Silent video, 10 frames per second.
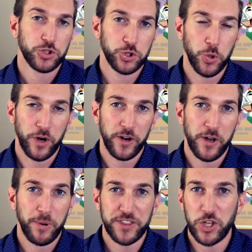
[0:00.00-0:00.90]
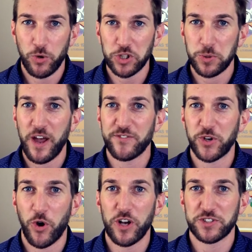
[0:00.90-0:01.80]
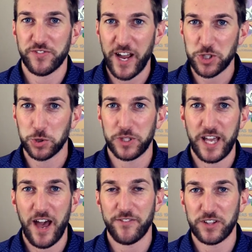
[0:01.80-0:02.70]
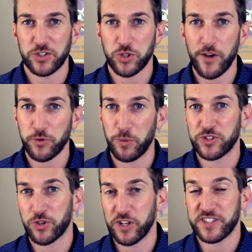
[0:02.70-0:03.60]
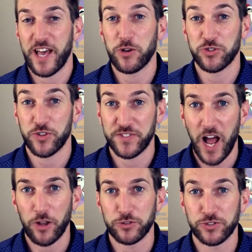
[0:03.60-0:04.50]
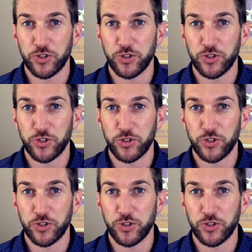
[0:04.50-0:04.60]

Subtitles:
Sure, but then you also have the cost of actually having the software, which costs thousands of dollars.